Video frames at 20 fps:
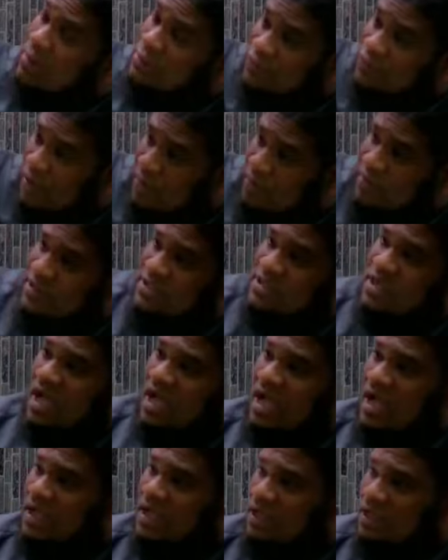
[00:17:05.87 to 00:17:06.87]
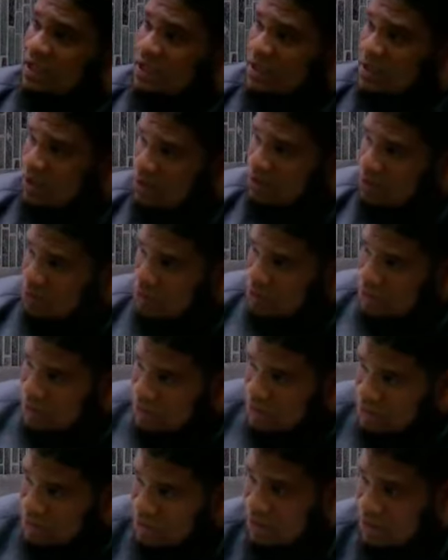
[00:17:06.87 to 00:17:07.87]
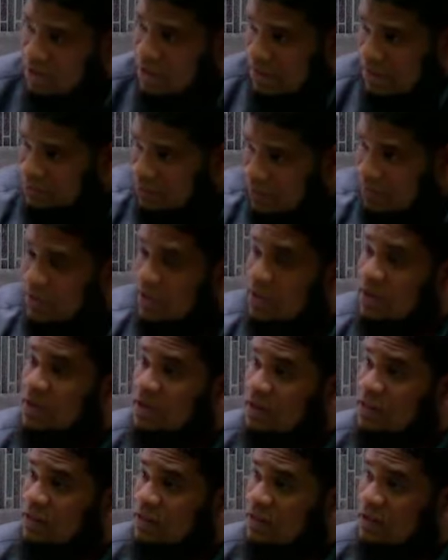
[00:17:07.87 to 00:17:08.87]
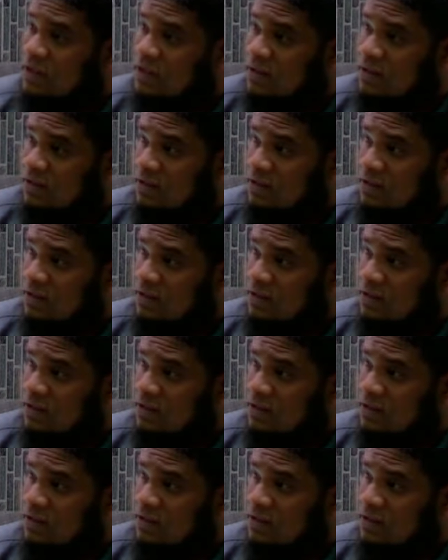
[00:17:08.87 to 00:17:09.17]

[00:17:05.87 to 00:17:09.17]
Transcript: that comes from the sky or the water that comes from the earth.